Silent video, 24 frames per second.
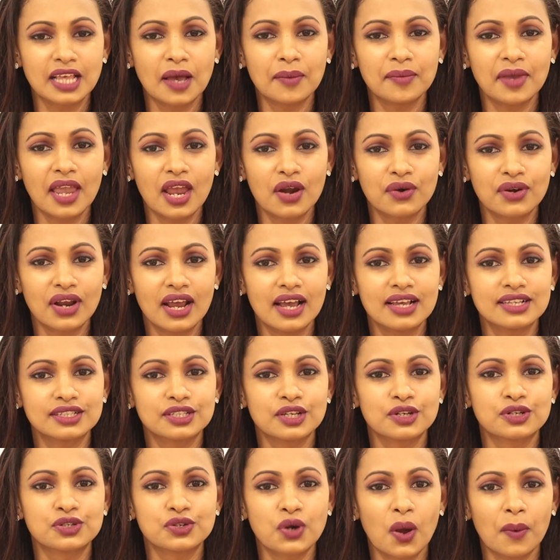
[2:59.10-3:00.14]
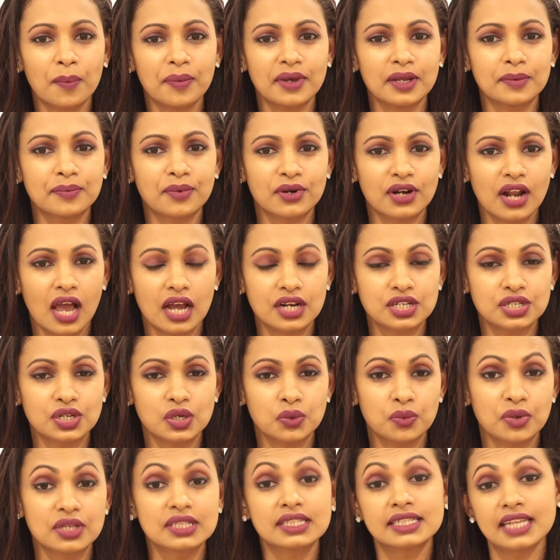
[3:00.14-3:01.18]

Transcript: some areas the drop in production was